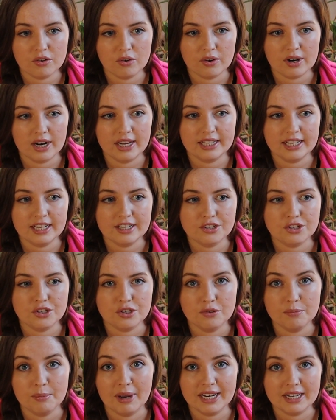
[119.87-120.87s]
or I get
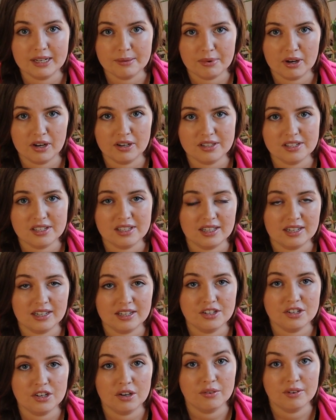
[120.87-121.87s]
too many pots that
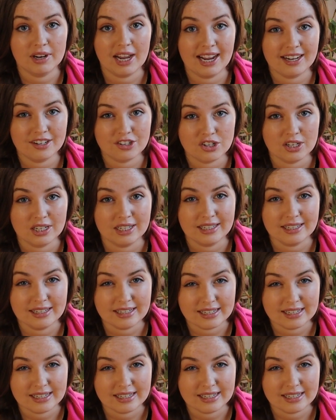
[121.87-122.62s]
I don't actually